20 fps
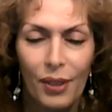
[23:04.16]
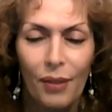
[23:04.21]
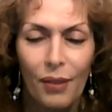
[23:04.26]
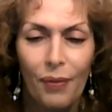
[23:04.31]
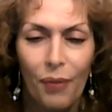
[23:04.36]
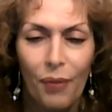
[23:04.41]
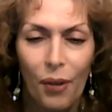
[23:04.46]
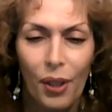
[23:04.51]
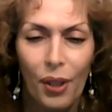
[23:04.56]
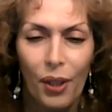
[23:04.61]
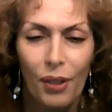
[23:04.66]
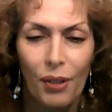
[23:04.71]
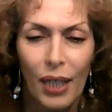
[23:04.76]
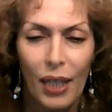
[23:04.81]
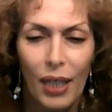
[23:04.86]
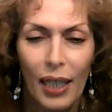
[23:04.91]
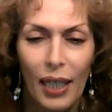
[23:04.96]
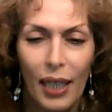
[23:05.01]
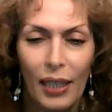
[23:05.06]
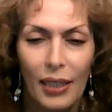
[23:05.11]
for you
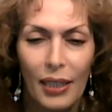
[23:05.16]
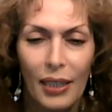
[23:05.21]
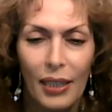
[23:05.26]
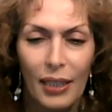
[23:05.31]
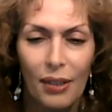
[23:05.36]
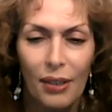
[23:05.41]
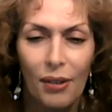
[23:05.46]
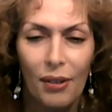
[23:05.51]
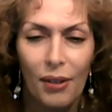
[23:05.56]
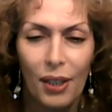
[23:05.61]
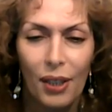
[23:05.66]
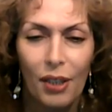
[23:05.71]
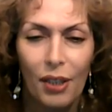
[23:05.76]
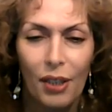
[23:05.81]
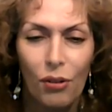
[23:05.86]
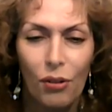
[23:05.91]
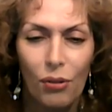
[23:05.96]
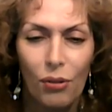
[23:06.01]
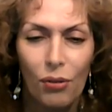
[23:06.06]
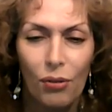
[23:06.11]
guys, there
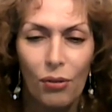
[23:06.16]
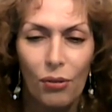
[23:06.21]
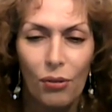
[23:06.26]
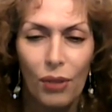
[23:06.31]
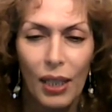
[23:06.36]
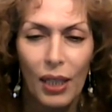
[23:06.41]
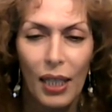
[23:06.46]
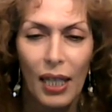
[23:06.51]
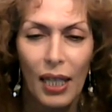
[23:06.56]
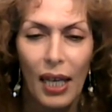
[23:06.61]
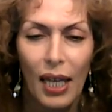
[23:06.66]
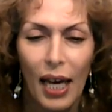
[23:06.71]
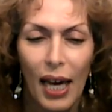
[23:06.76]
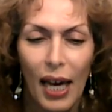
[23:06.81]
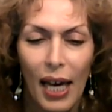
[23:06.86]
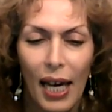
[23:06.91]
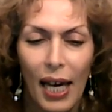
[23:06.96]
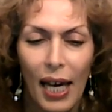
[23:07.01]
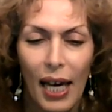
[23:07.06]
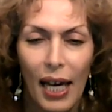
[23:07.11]
too.
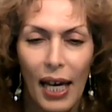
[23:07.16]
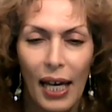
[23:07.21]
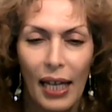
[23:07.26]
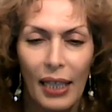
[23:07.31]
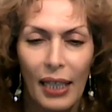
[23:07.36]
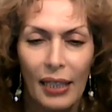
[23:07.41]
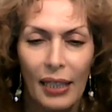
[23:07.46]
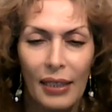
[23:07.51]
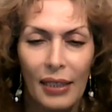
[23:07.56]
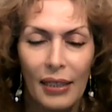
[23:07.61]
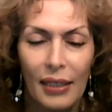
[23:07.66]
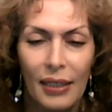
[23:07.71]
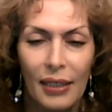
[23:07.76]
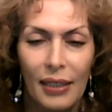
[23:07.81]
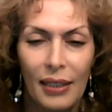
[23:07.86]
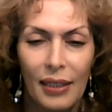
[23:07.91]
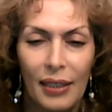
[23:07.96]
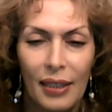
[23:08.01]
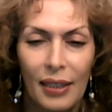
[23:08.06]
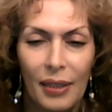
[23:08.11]

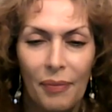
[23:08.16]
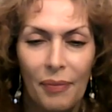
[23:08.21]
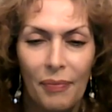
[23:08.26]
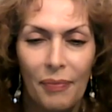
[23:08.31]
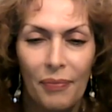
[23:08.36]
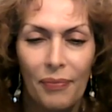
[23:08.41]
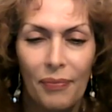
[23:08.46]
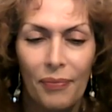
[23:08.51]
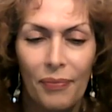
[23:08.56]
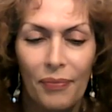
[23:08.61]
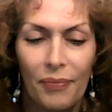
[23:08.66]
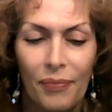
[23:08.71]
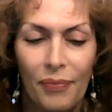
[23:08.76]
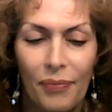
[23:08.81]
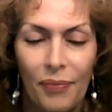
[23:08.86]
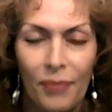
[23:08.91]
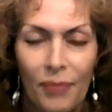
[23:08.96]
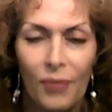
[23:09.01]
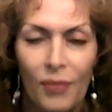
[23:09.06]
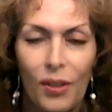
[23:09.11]
And
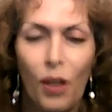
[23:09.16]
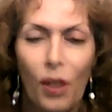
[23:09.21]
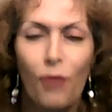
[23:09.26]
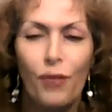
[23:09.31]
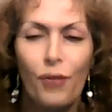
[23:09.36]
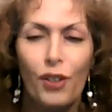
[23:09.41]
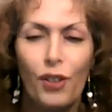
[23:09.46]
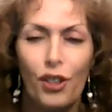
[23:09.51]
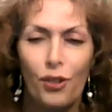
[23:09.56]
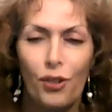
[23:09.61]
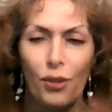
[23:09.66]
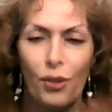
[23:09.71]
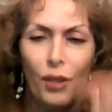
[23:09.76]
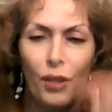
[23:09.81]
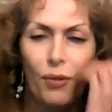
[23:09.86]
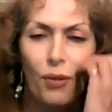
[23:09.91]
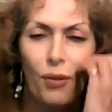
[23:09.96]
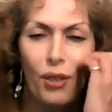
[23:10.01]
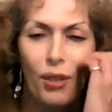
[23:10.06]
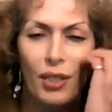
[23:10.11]
for sure,
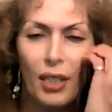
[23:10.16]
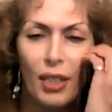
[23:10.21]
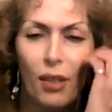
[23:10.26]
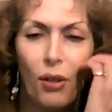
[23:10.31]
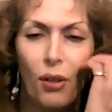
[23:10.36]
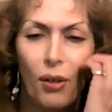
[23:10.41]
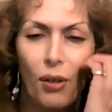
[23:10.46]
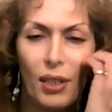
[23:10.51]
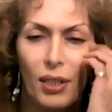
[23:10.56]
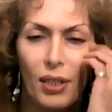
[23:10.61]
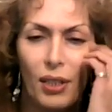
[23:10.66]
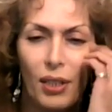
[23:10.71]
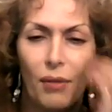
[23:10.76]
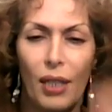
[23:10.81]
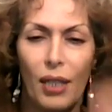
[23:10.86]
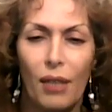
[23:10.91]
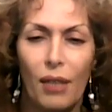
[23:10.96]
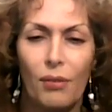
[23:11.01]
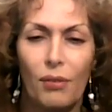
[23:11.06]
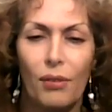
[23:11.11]
of course, they're always
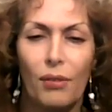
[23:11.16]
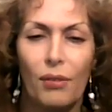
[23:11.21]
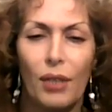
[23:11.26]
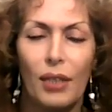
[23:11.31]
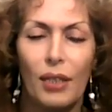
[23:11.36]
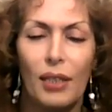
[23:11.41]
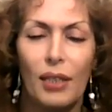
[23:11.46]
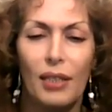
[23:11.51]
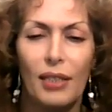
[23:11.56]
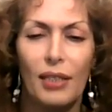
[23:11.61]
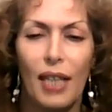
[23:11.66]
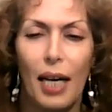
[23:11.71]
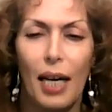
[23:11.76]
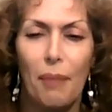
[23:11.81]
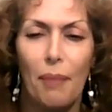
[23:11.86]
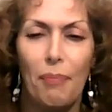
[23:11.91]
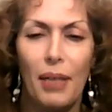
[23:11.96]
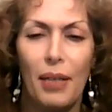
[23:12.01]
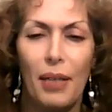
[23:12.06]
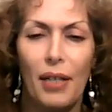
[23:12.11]
around, this
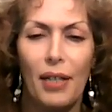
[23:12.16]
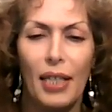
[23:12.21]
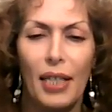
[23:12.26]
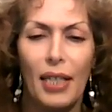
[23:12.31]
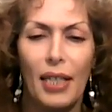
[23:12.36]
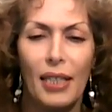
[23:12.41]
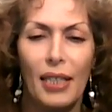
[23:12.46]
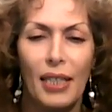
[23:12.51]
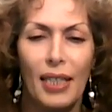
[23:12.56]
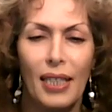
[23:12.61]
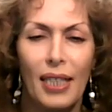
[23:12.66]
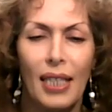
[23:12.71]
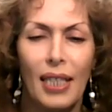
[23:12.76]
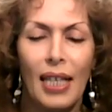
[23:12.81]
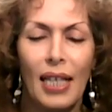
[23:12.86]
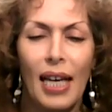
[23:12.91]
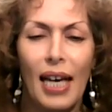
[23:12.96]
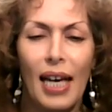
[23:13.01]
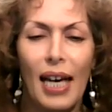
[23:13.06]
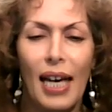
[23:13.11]
time period.
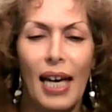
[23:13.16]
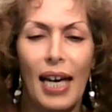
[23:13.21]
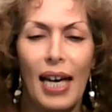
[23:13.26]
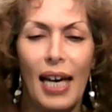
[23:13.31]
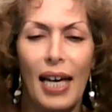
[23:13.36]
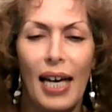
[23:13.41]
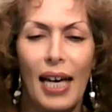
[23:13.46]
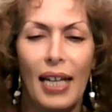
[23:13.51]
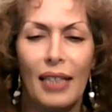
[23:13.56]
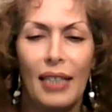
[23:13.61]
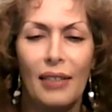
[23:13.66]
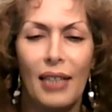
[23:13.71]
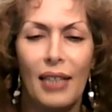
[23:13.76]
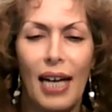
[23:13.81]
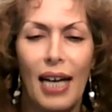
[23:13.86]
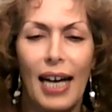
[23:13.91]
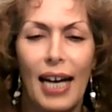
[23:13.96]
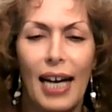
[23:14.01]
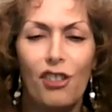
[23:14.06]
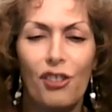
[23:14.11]
And
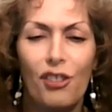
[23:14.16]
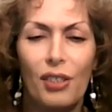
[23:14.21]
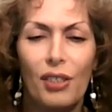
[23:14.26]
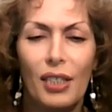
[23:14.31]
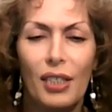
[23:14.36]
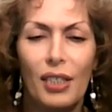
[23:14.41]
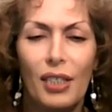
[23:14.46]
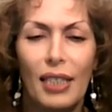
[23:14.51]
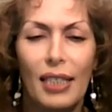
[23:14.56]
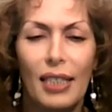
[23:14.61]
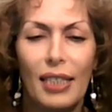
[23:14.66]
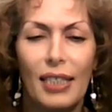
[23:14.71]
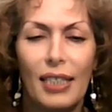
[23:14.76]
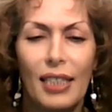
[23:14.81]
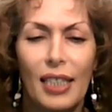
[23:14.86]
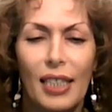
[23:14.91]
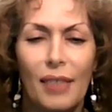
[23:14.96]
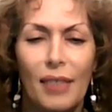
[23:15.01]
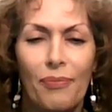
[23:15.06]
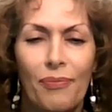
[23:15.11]
actually, let's
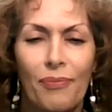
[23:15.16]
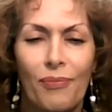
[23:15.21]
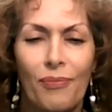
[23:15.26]
see,